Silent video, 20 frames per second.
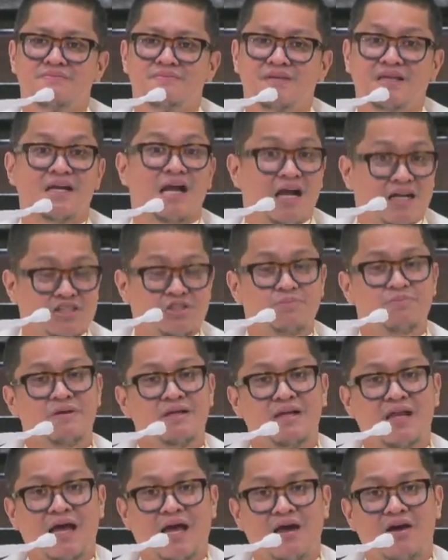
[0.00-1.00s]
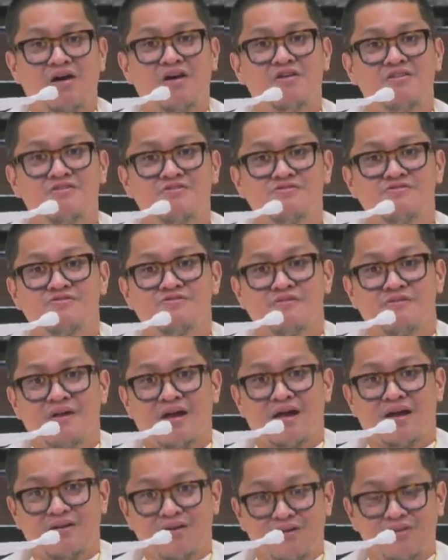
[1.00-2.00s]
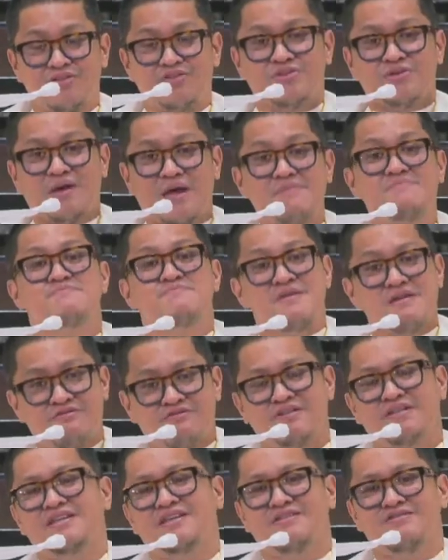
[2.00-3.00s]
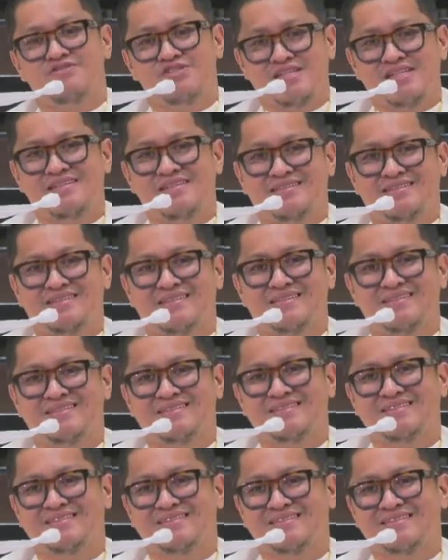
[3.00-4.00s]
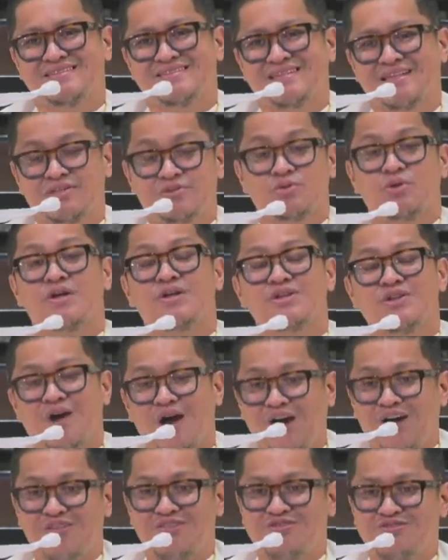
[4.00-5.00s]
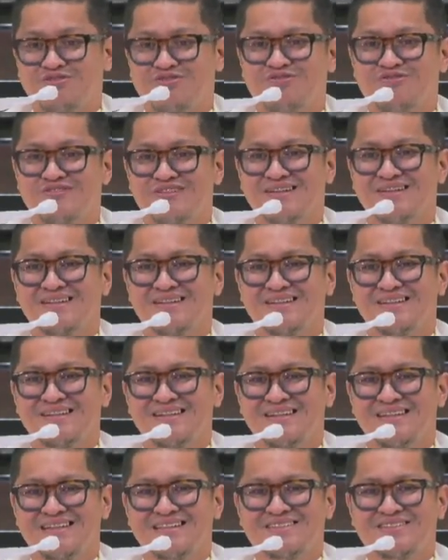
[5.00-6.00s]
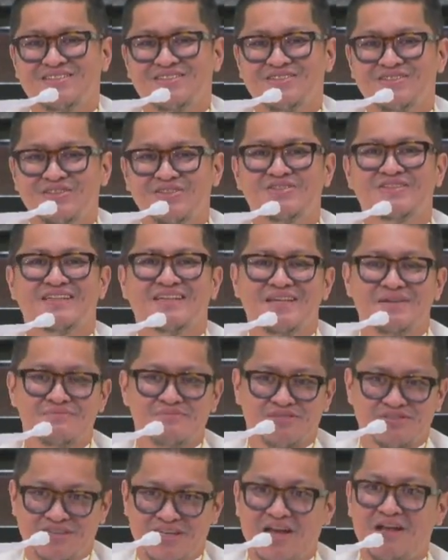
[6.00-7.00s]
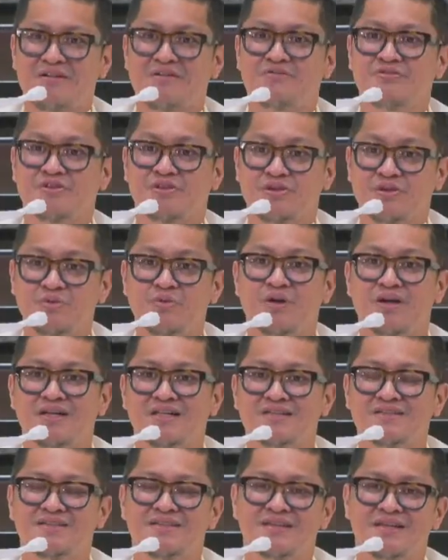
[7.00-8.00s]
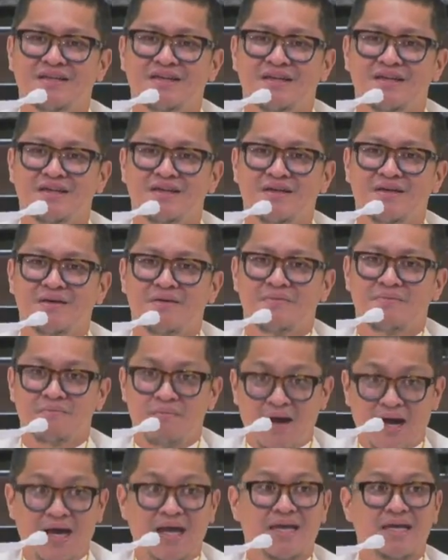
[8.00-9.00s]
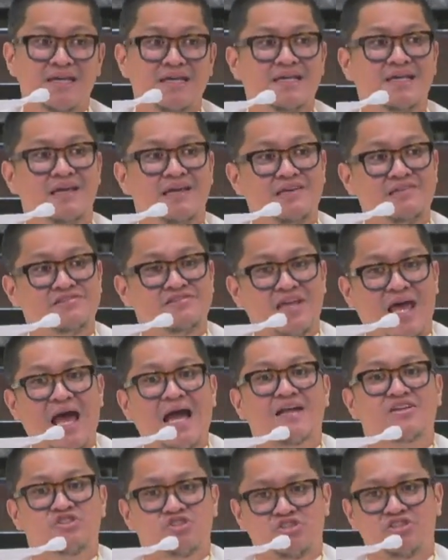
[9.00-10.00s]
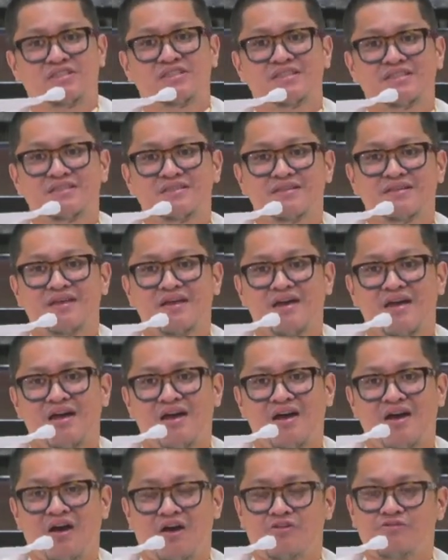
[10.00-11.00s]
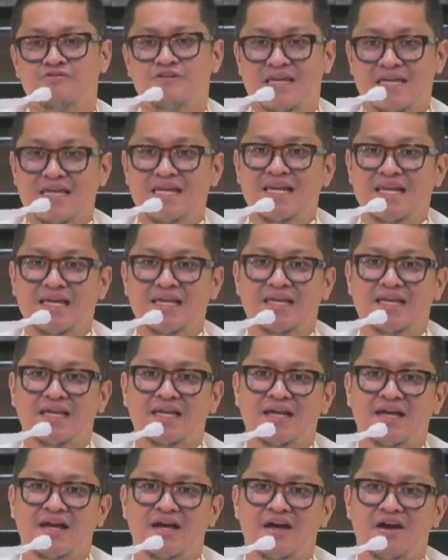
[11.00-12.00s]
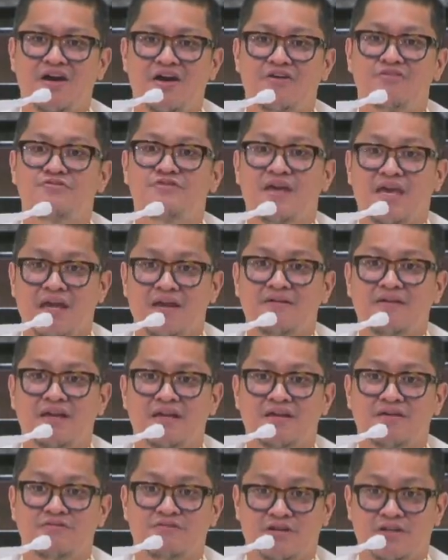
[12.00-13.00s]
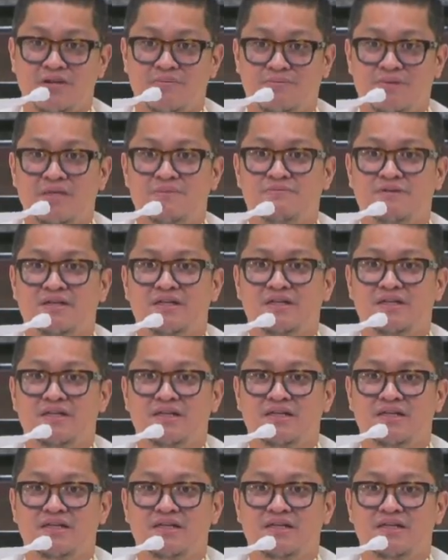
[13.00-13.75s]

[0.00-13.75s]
the gospel of also Epiphany of Jesus, sort of introducing himself to the world by his action of healing, of caring for the people.